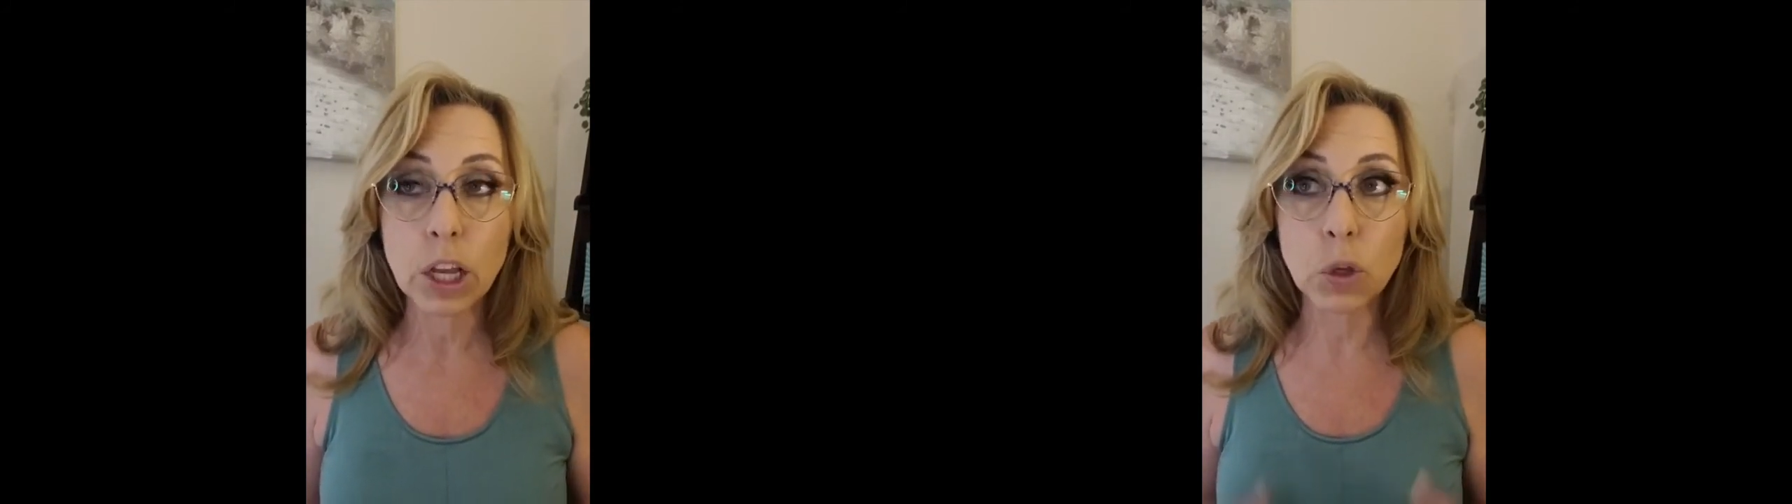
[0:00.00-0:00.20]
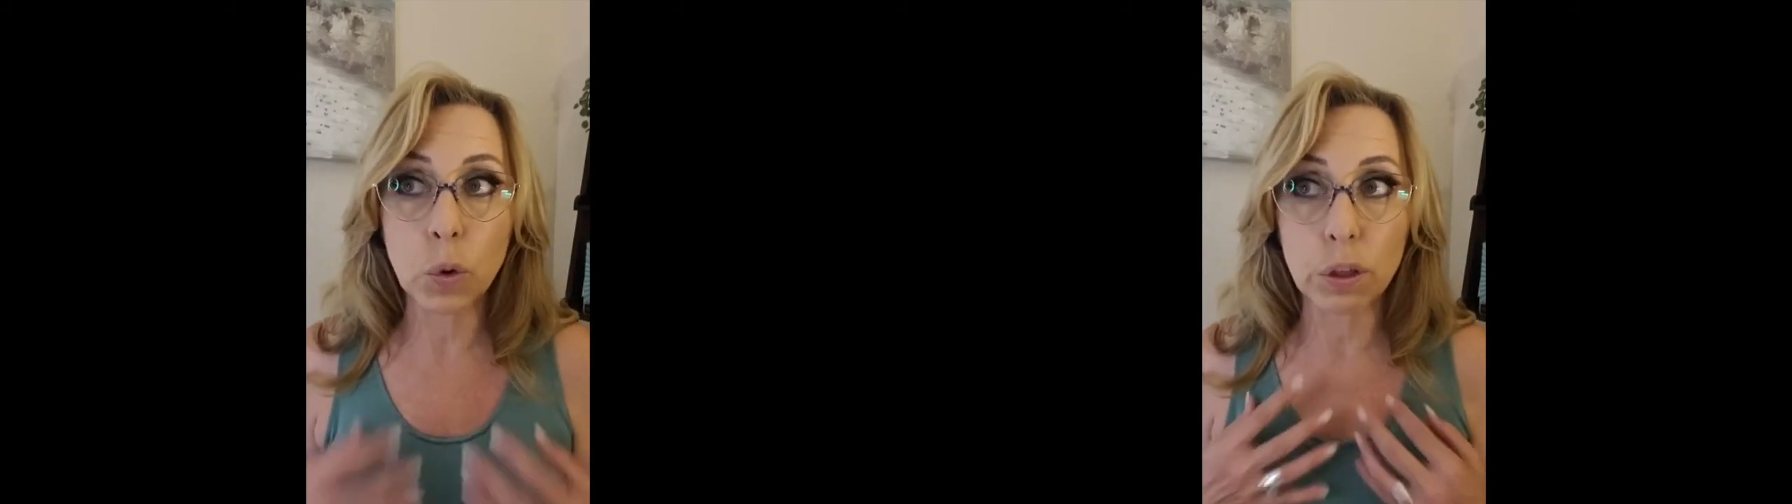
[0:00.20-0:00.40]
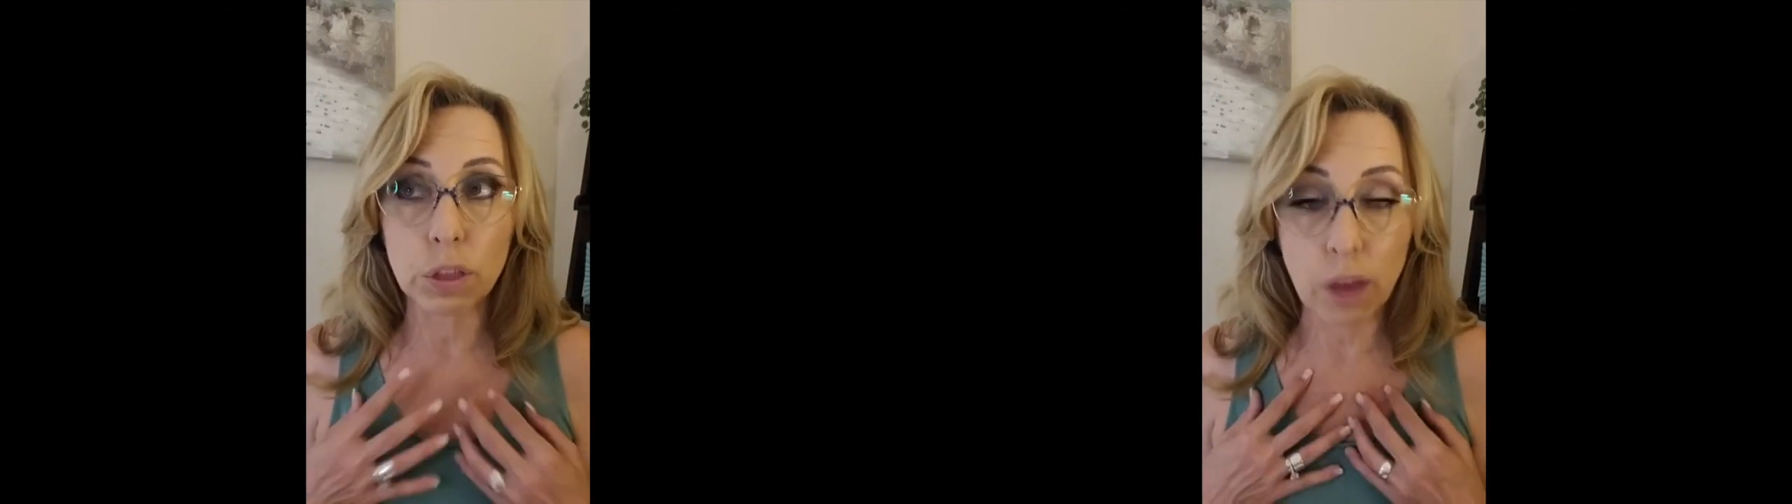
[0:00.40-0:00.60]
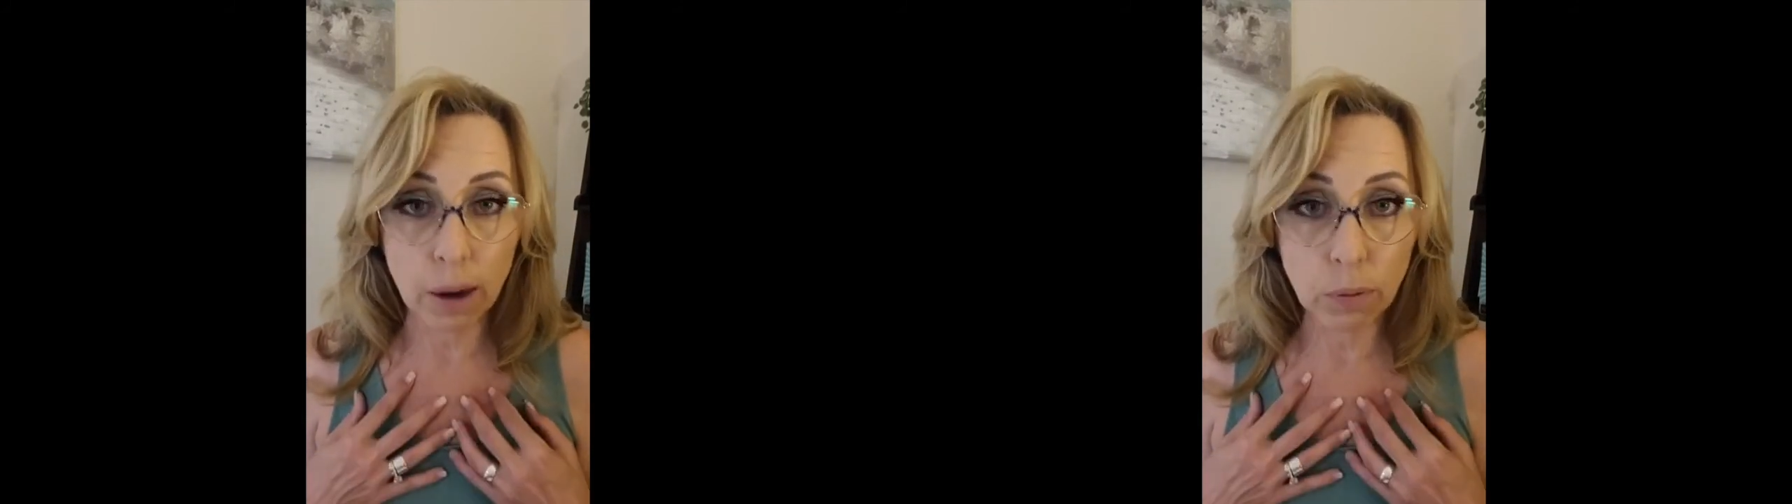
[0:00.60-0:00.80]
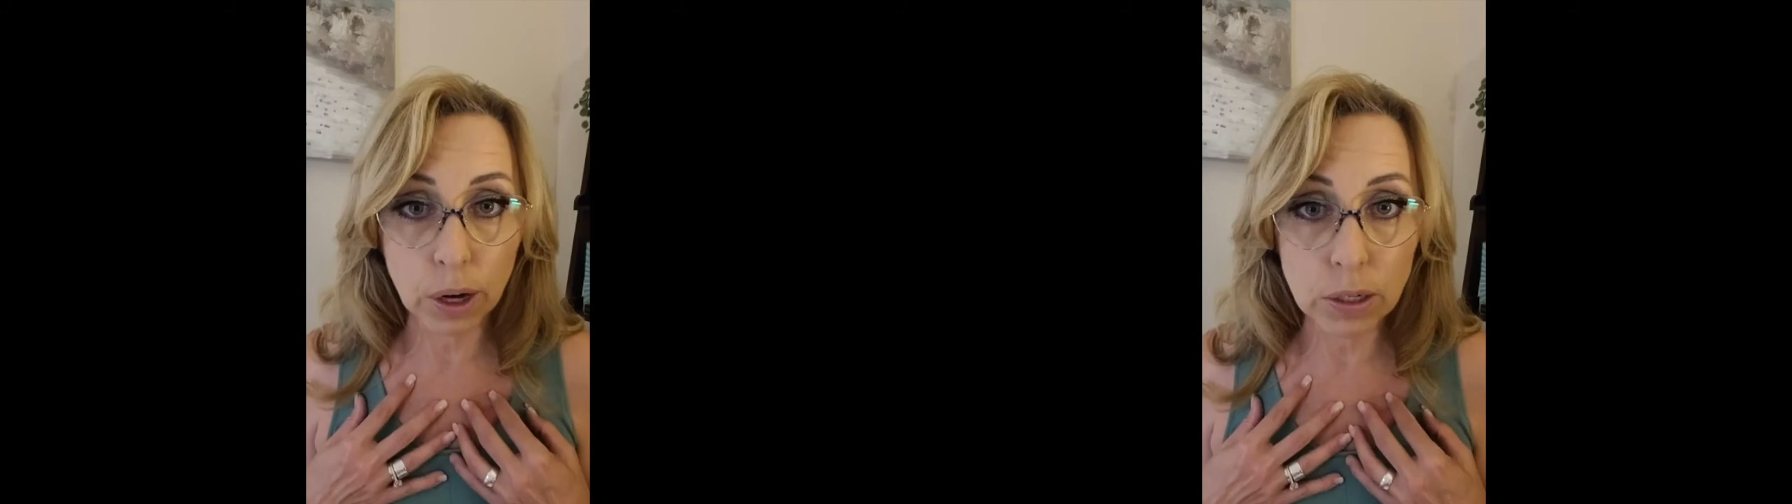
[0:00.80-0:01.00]
Your
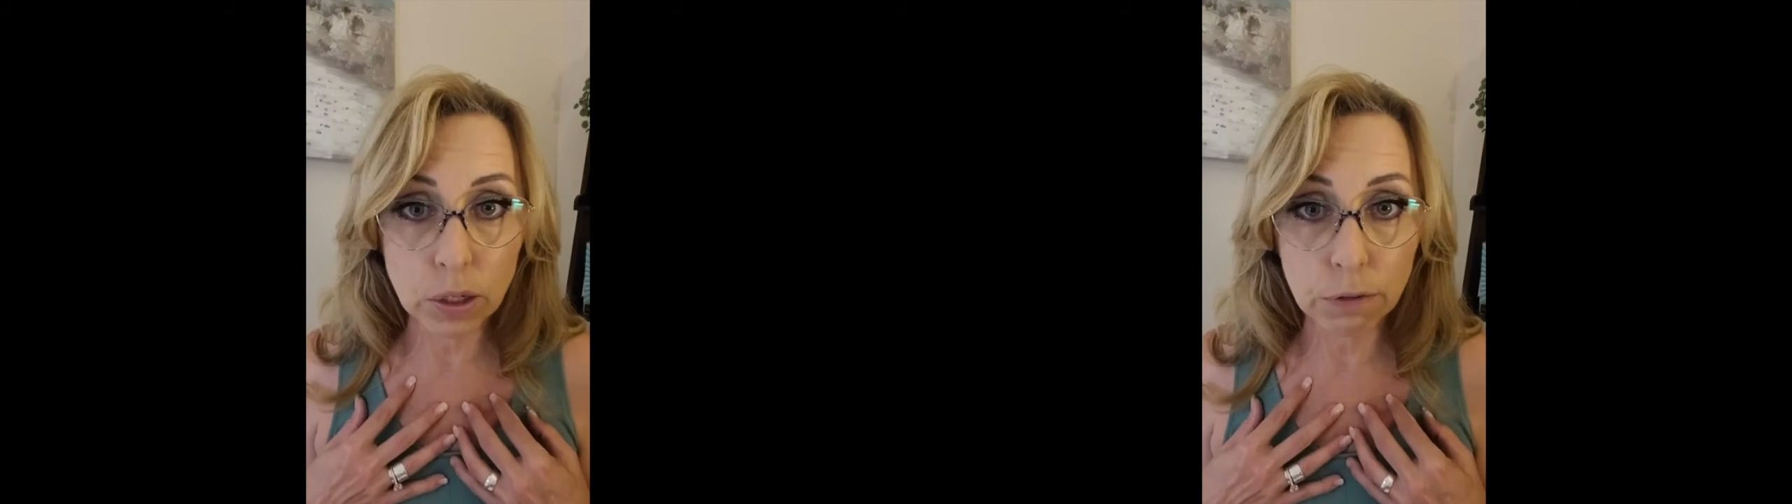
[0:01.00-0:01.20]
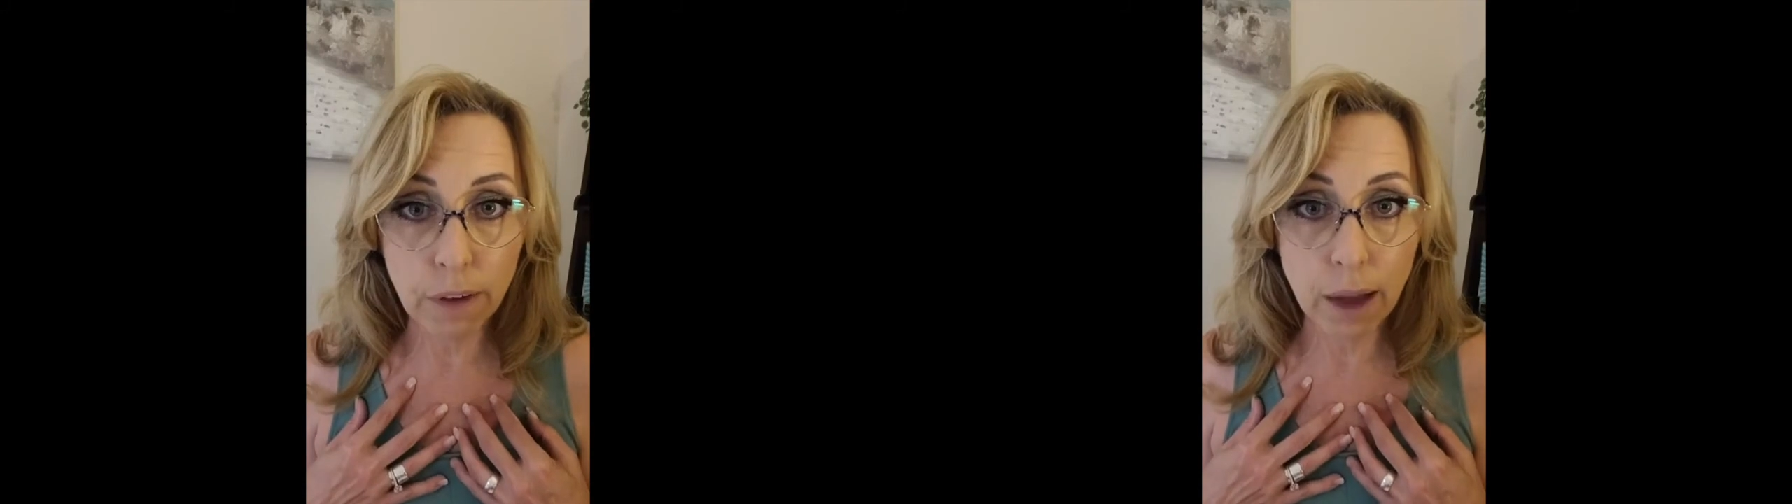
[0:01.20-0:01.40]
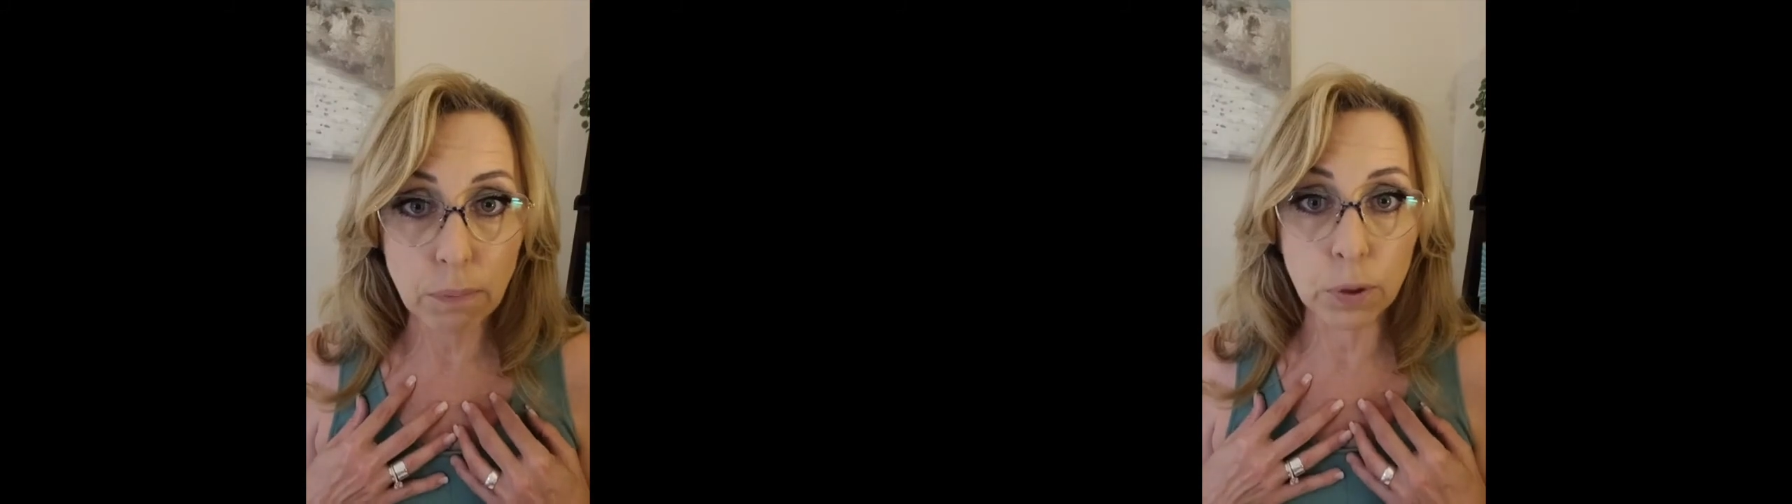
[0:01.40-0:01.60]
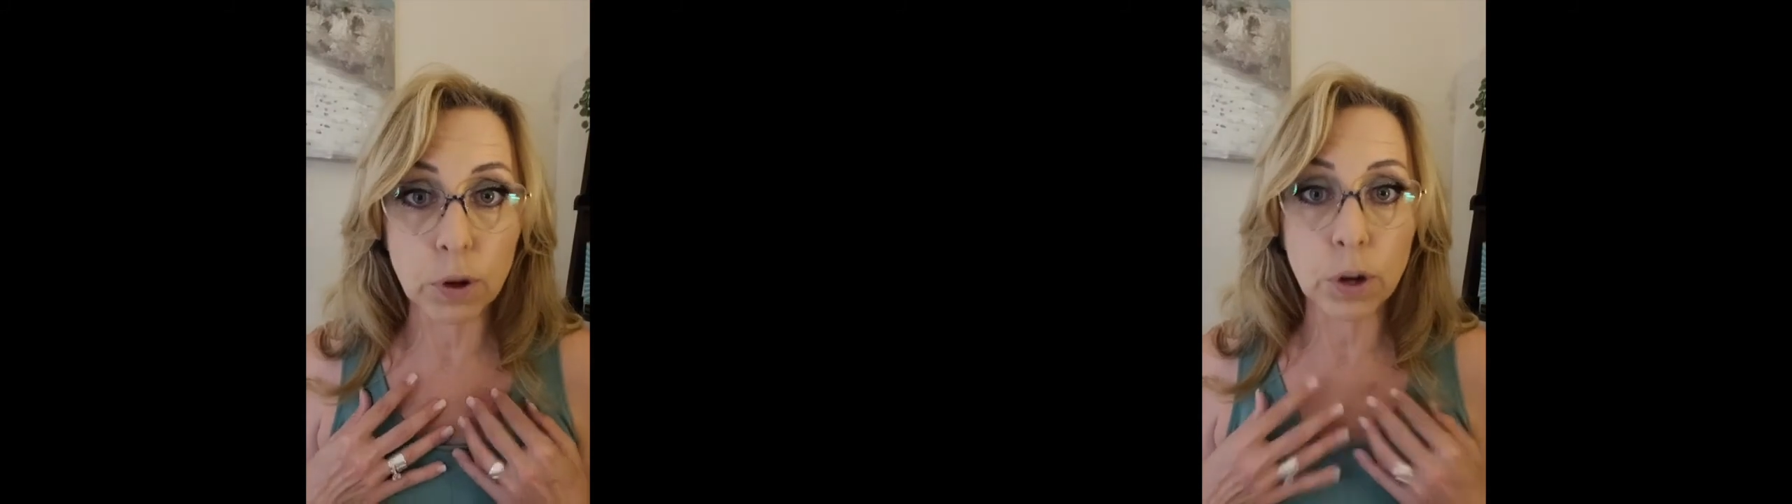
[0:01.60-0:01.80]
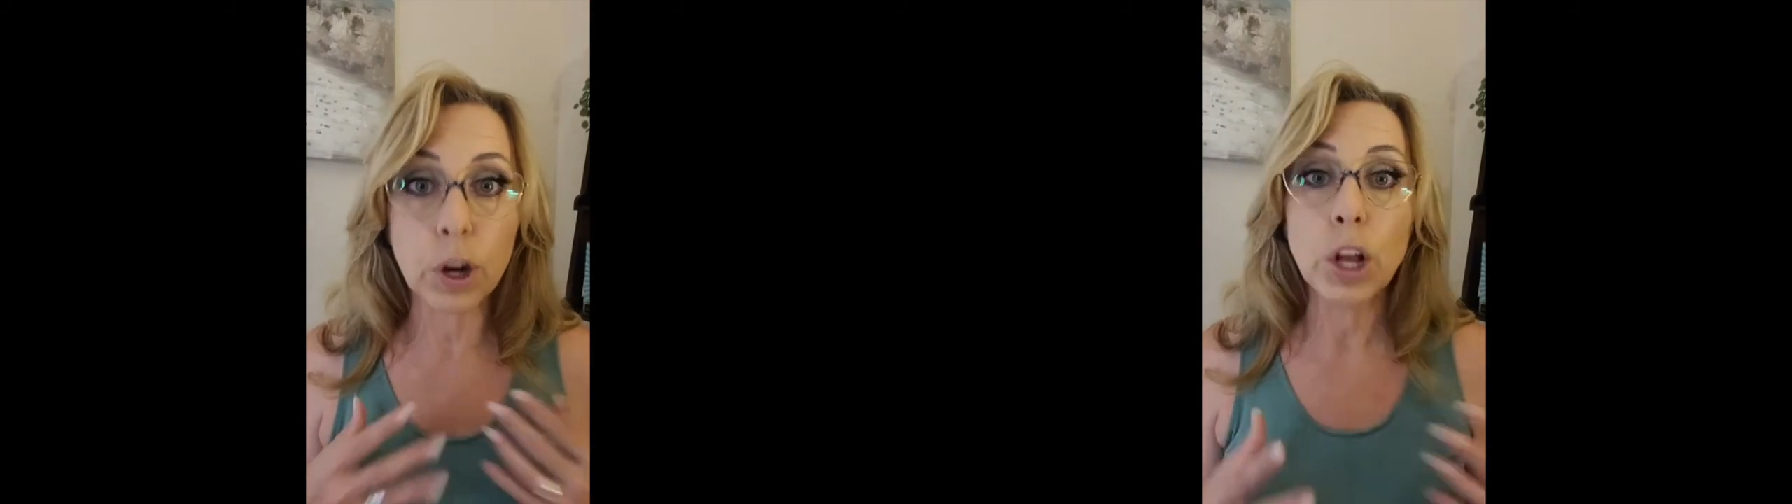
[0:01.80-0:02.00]
thyroid is your fat
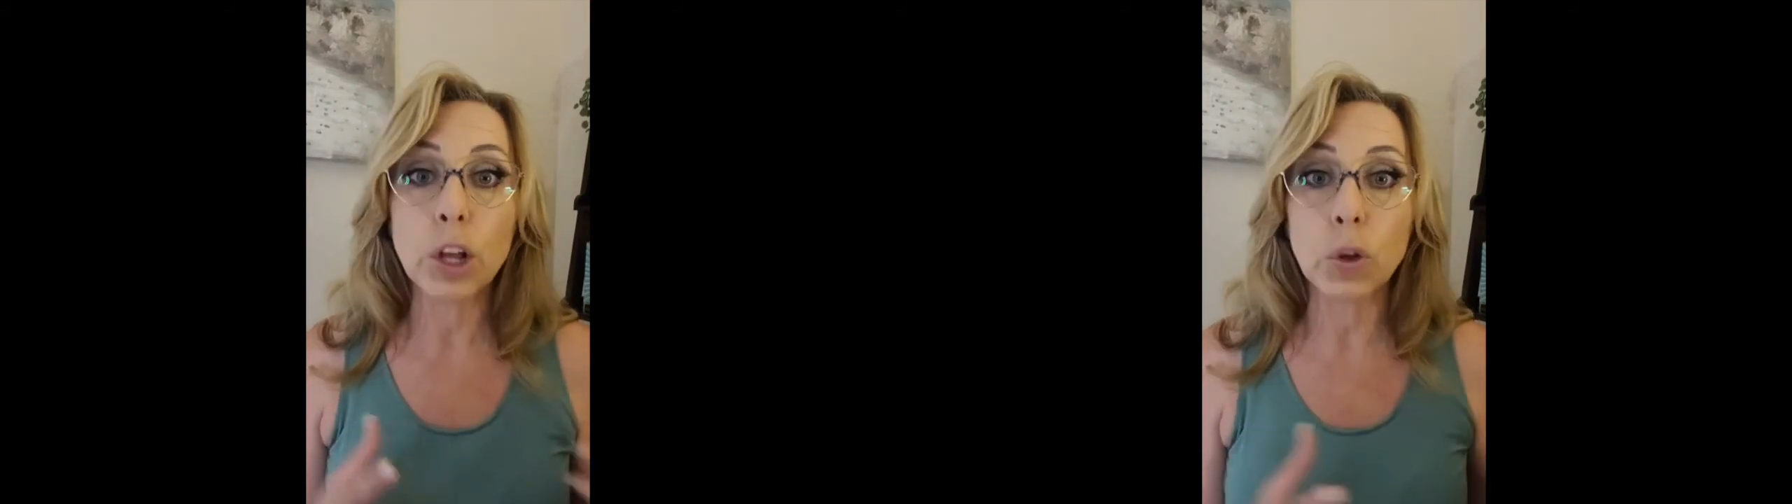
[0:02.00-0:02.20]
burner,